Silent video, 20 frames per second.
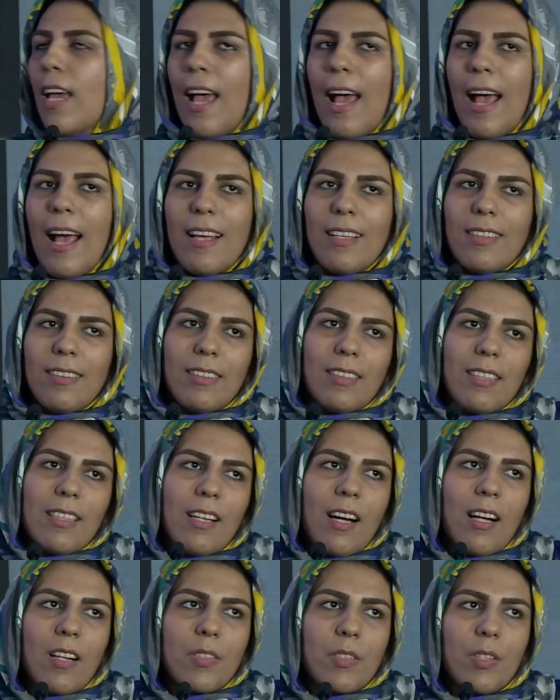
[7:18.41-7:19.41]
and
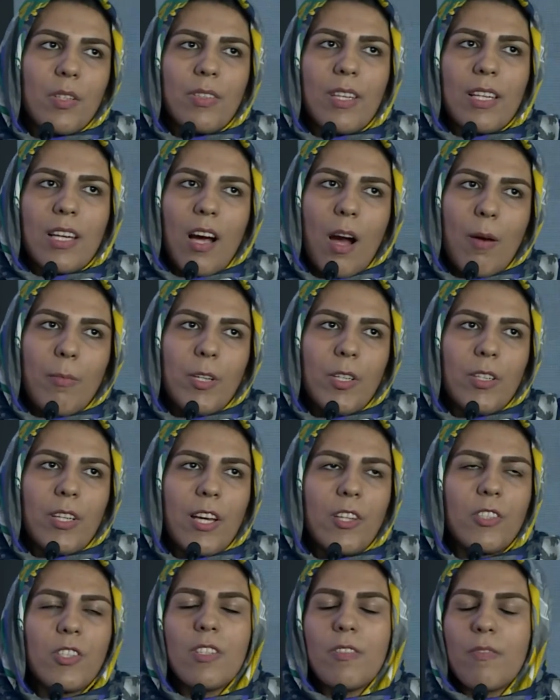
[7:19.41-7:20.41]
also the
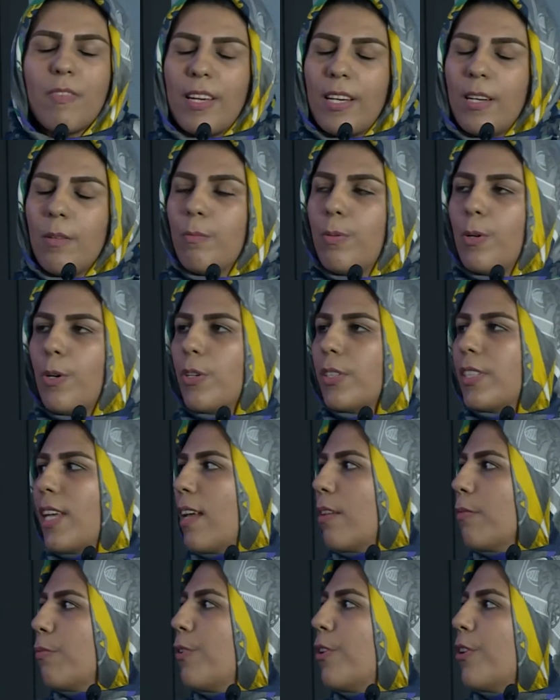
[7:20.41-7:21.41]
communication is very
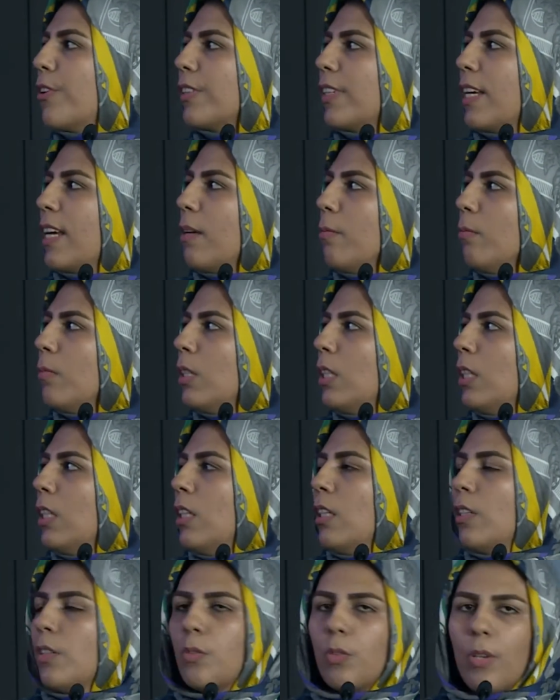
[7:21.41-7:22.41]
important for them
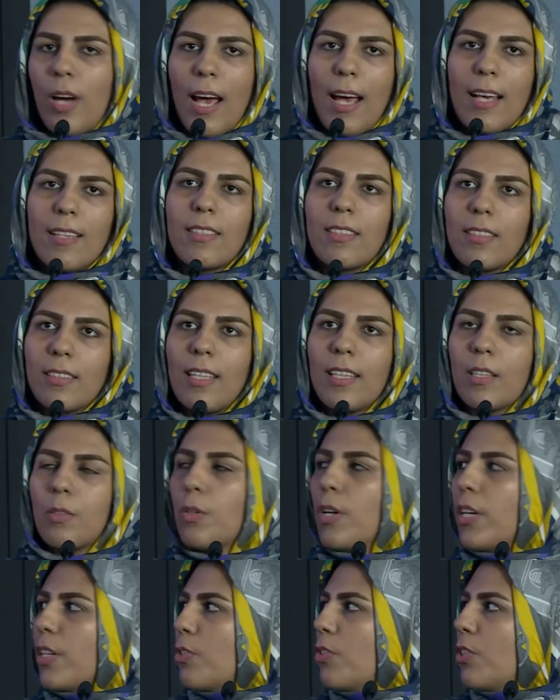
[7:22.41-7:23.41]
to ask the
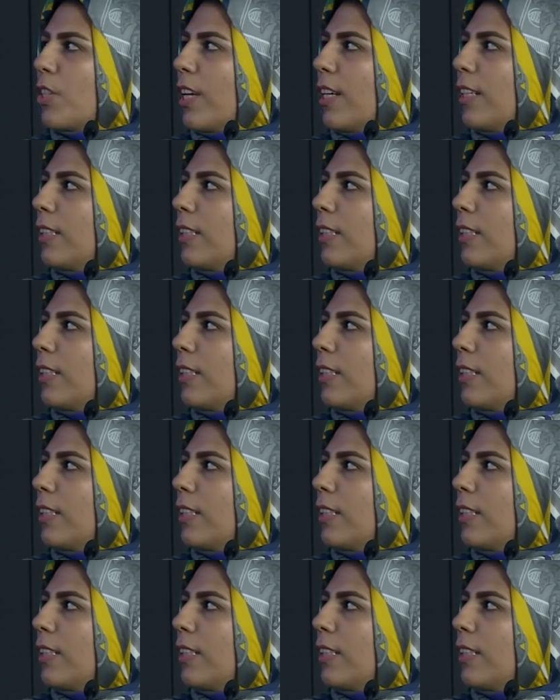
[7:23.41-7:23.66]
question.